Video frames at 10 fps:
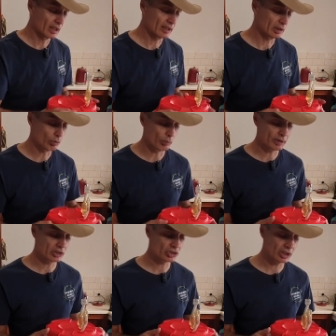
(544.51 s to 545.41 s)
And then what we're
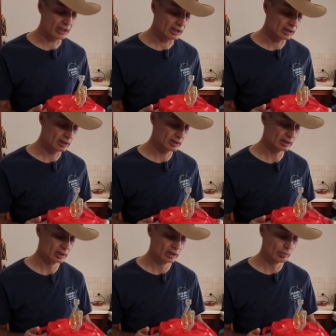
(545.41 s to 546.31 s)
going to see,
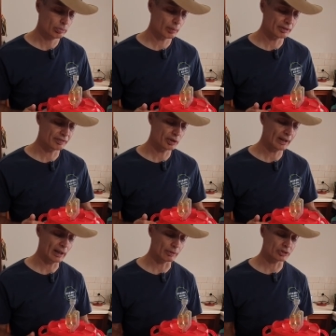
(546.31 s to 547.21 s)
probably in a few
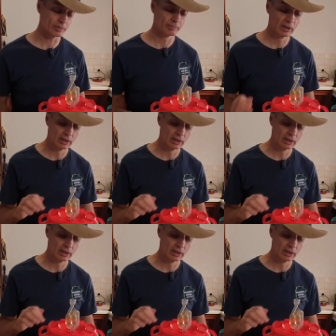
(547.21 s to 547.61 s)
hours,